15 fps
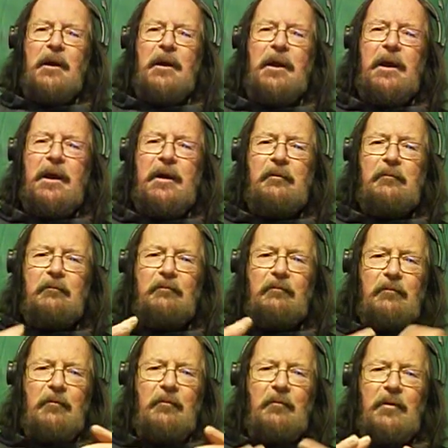and
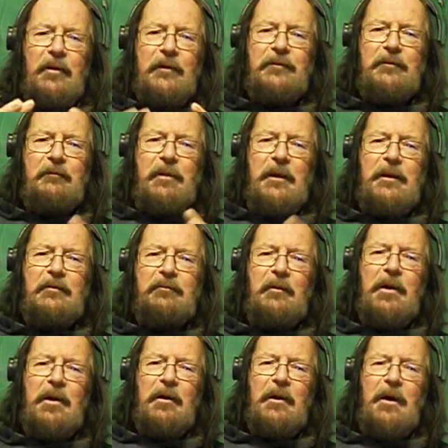we'll get some things
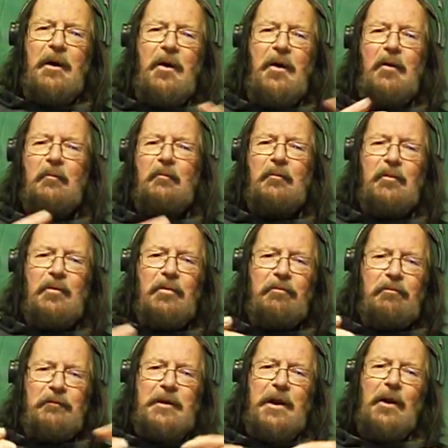figured out. We'll
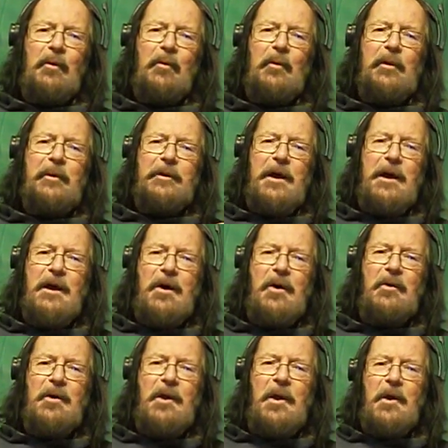narrow it
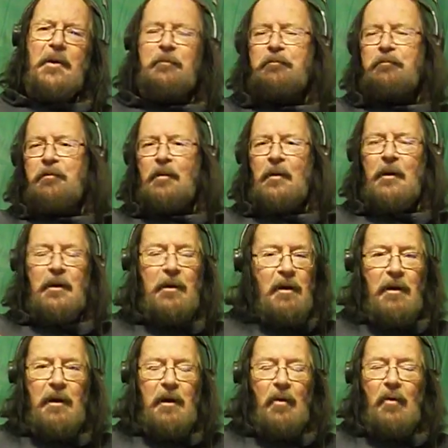down.
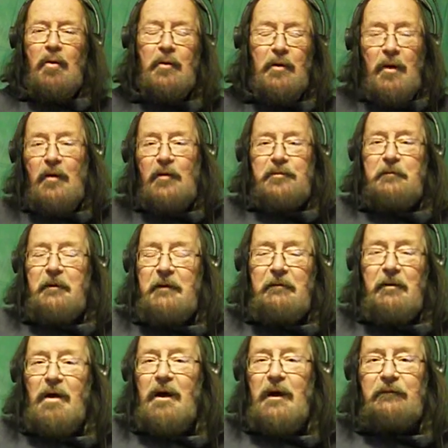Now uh, who knows,
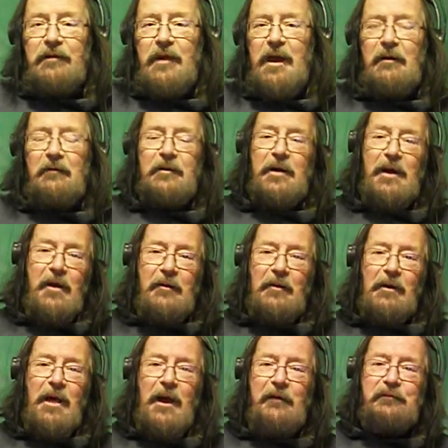maybe I'll have to have
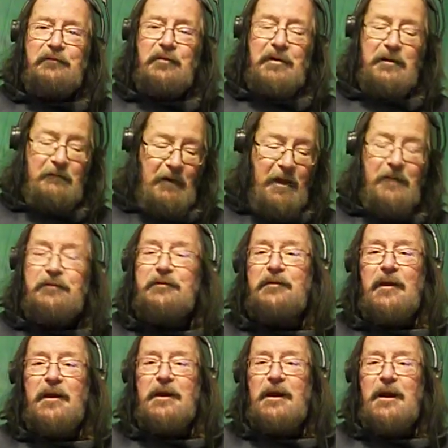another live stream, let's
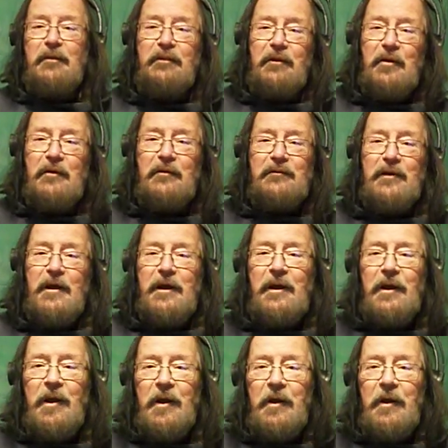say on Thursday.